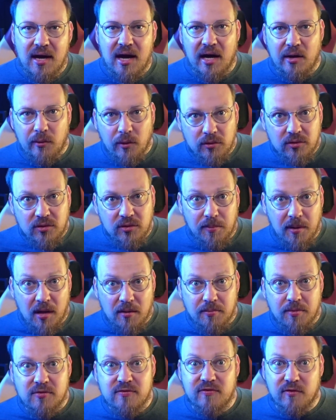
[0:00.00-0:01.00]
I wrote that
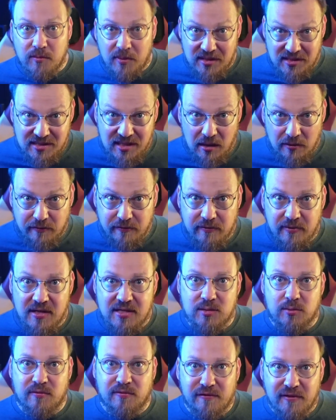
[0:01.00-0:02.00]
blog post for myself
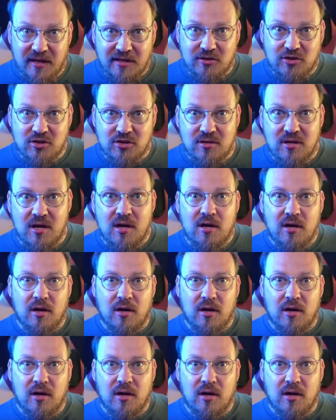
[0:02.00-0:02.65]
as a reflection